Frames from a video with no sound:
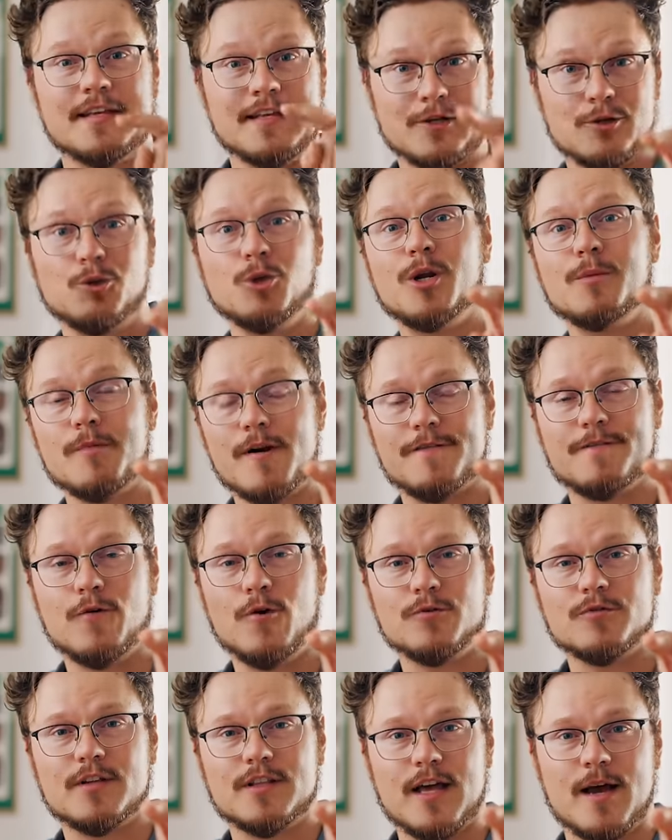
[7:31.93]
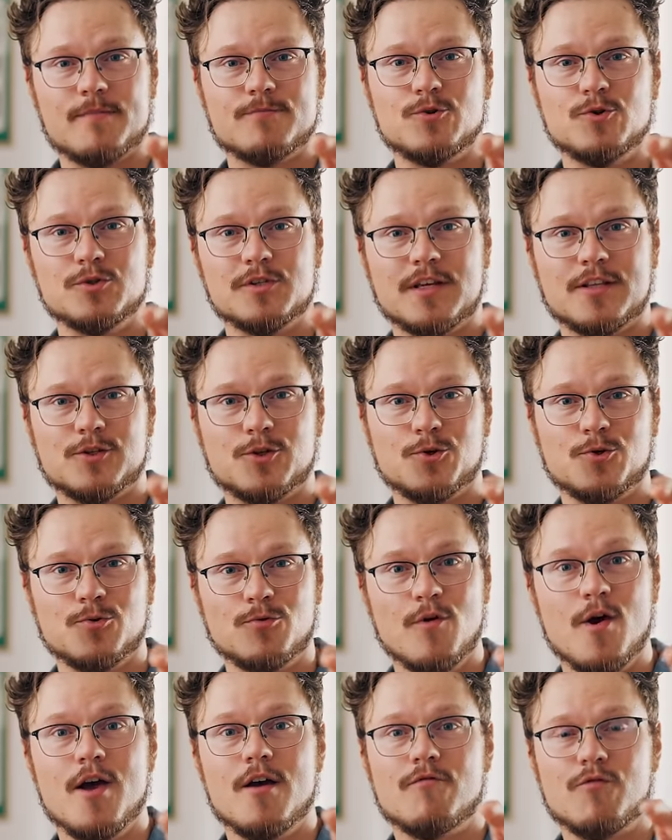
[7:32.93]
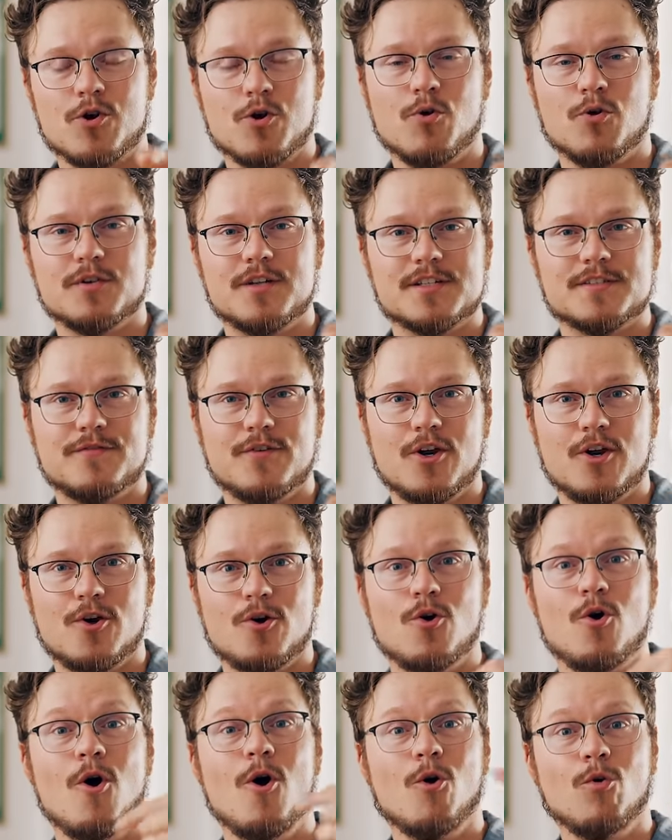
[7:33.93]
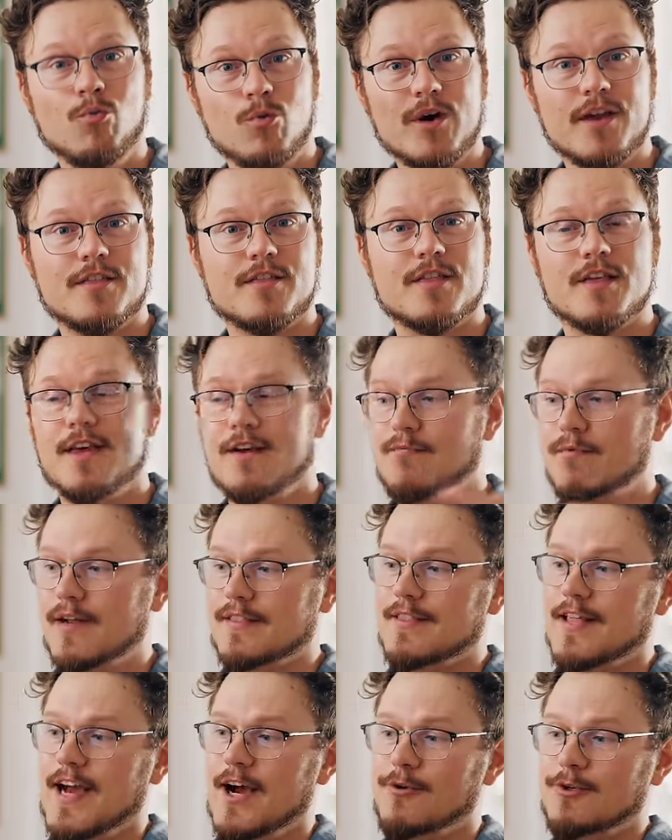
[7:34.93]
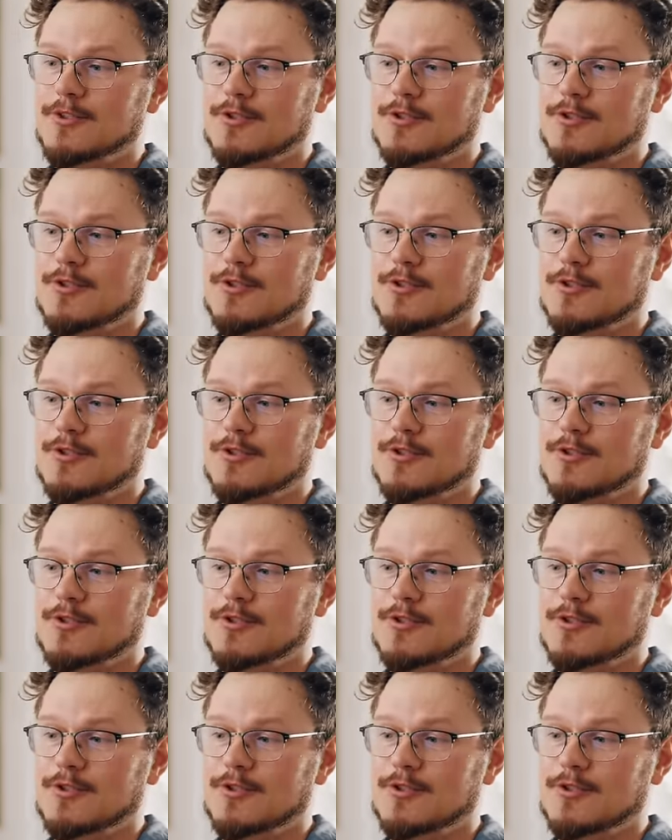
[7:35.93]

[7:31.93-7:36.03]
including my phone that I'm using to record this video with right now.